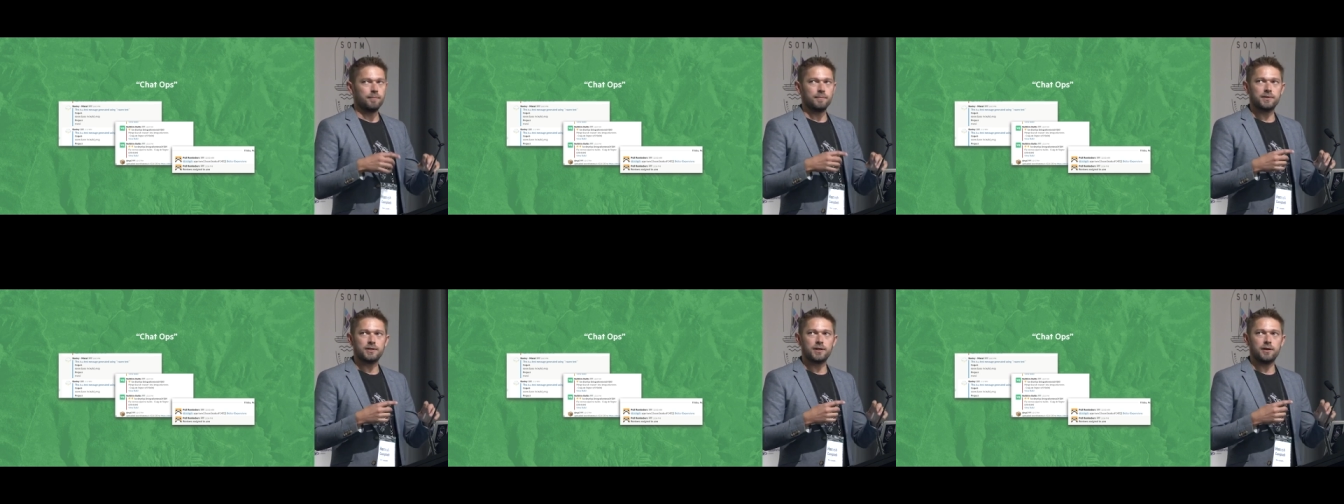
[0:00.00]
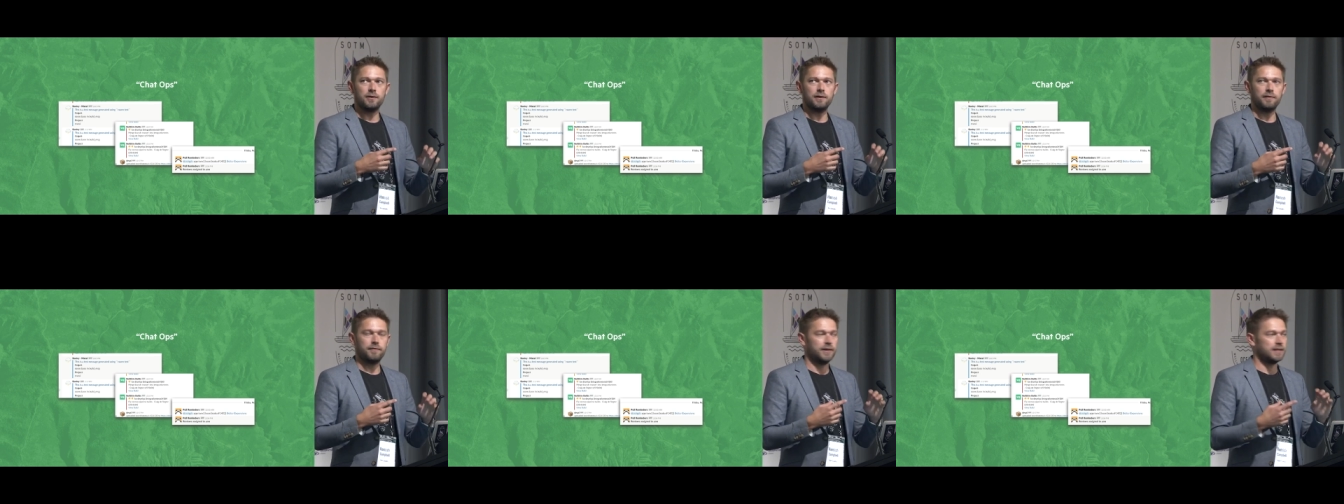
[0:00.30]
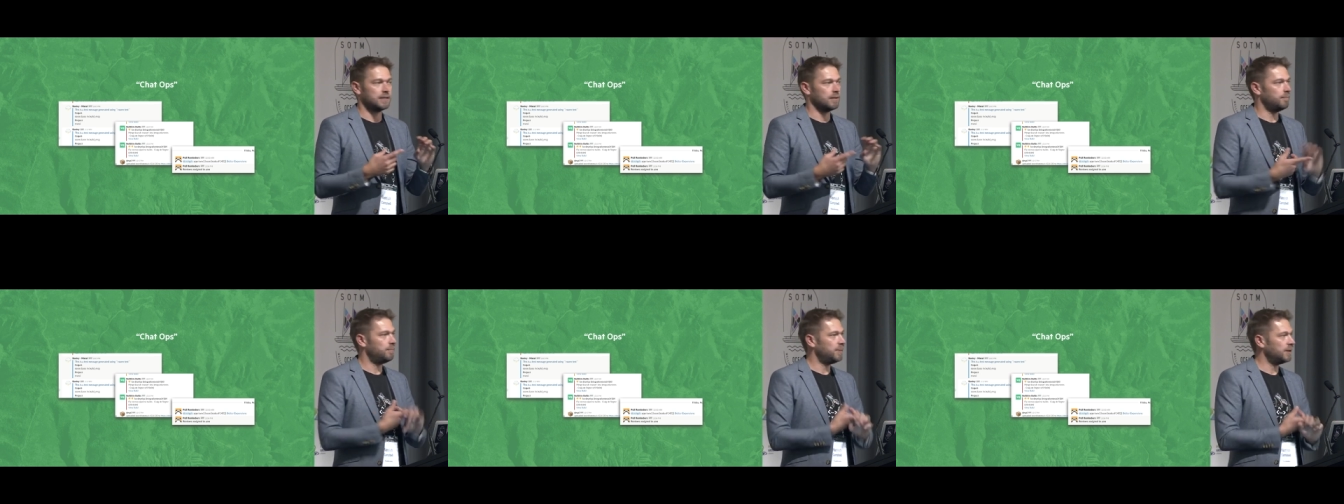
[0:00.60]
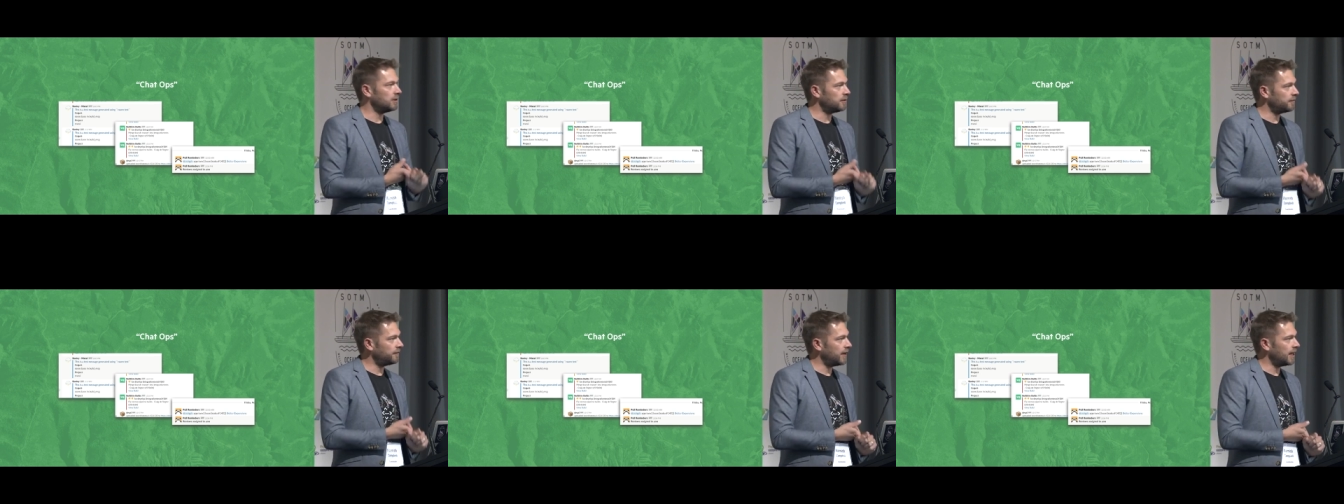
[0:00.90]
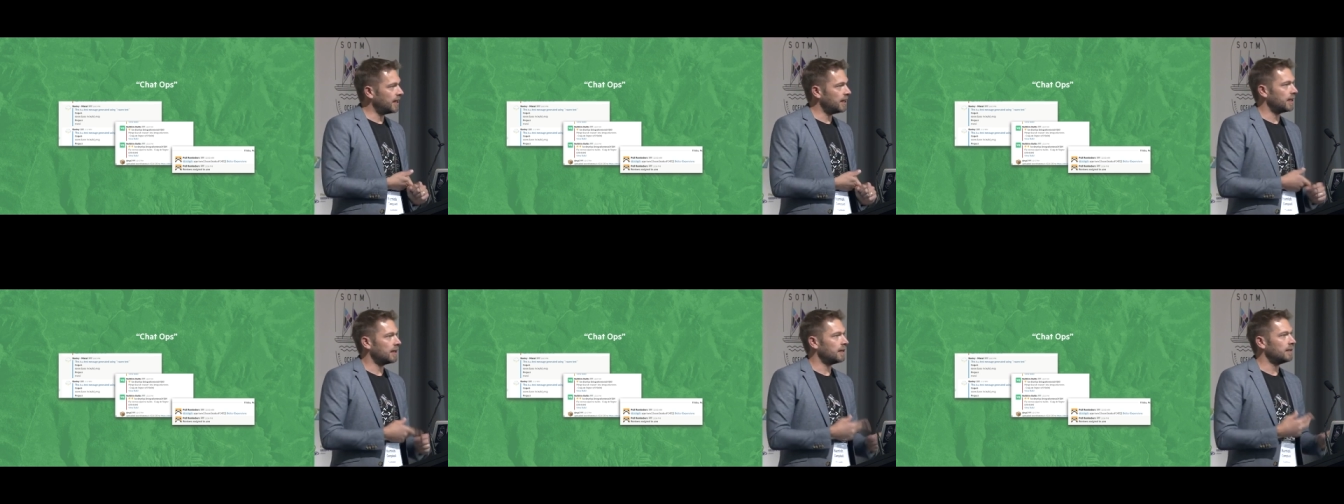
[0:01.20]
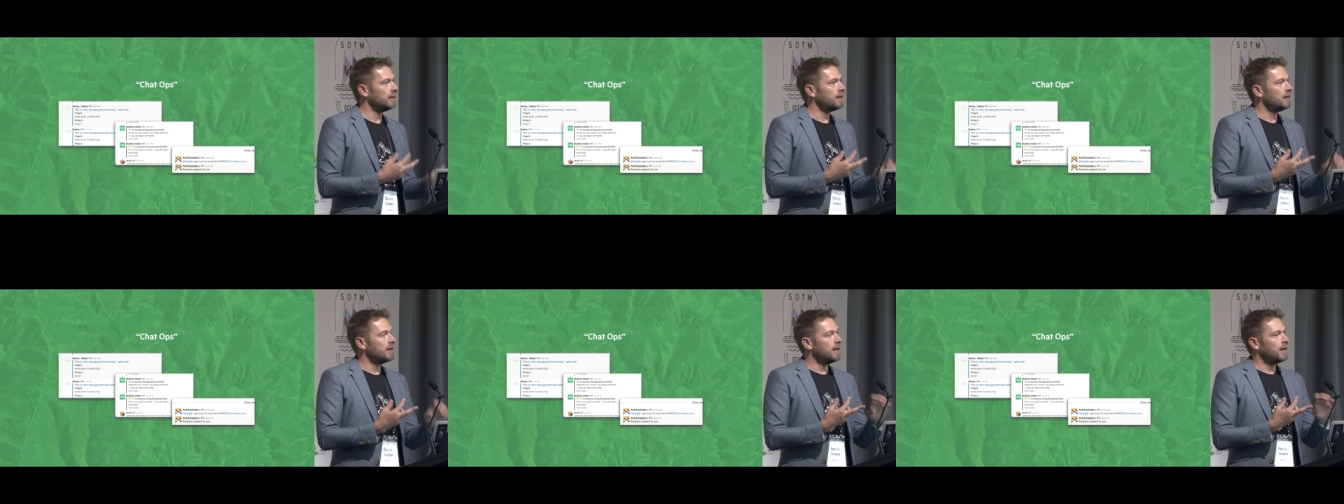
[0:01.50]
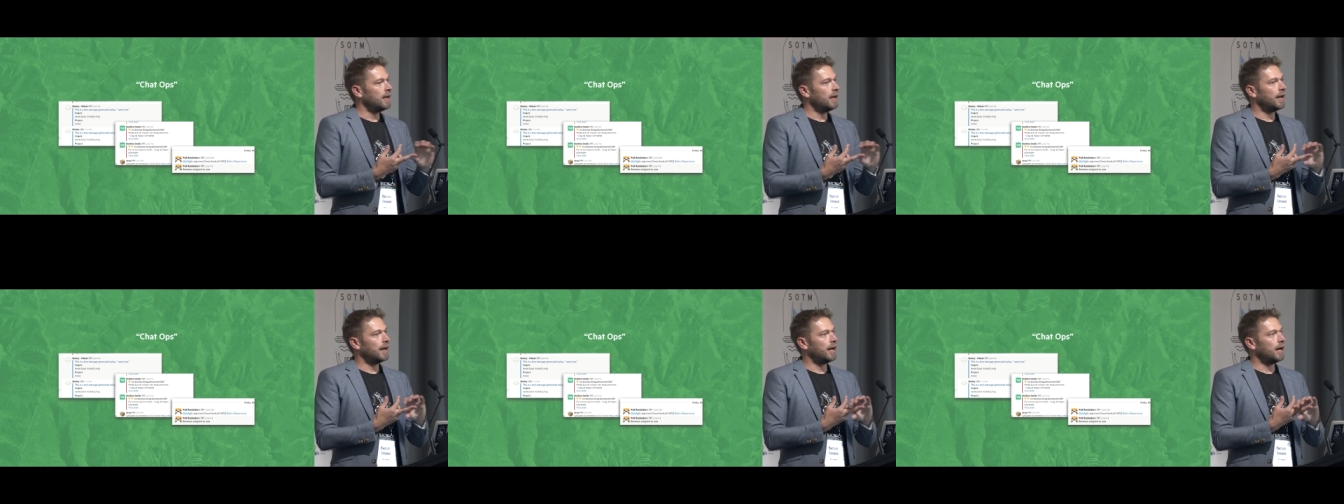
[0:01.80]
so if there's a build failure,
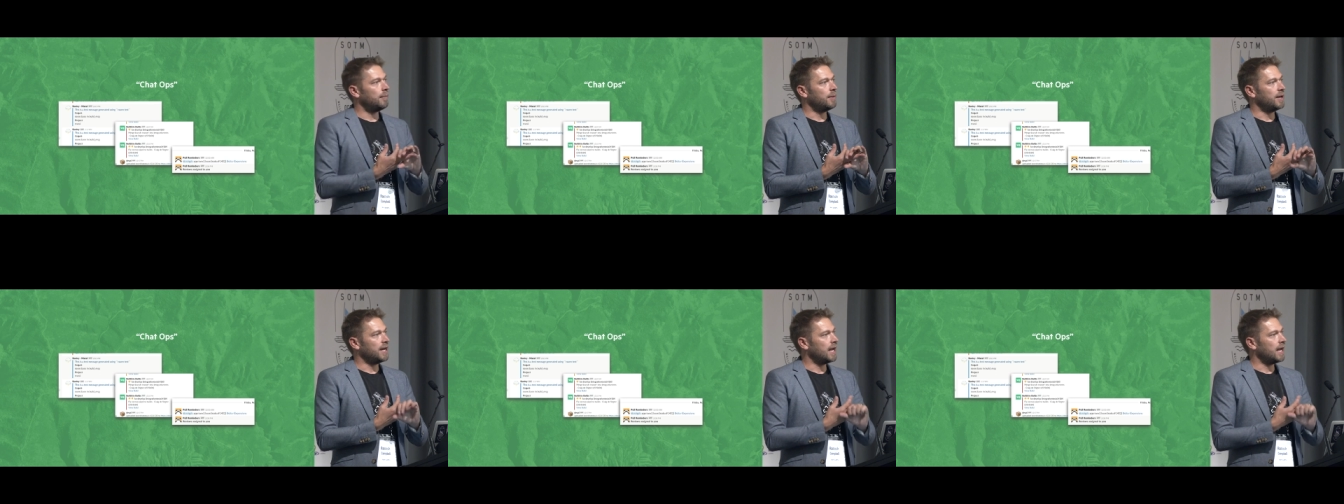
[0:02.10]
um,